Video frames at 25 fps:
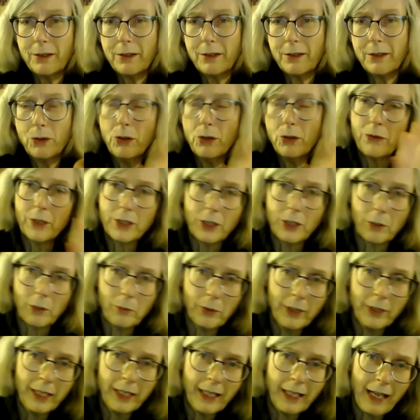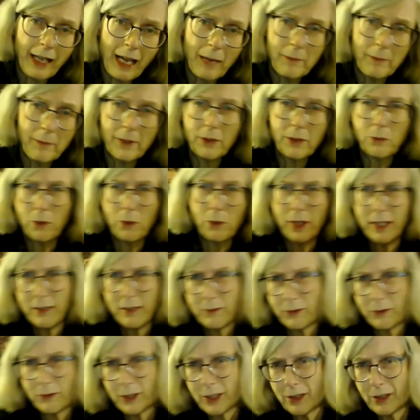two of which are pretty common, one
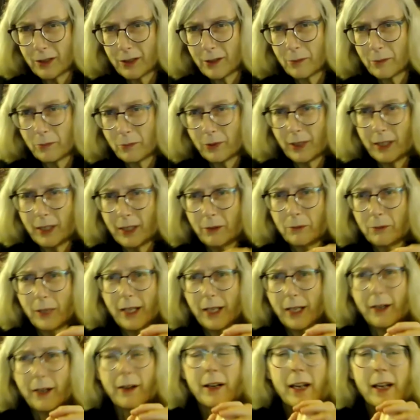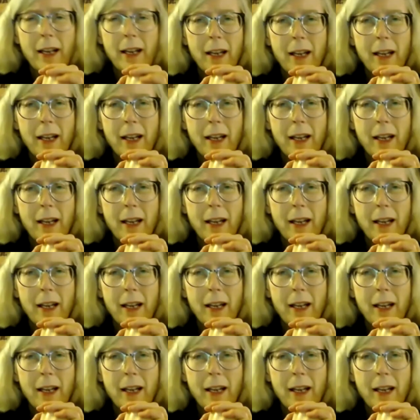of which is pretty rare.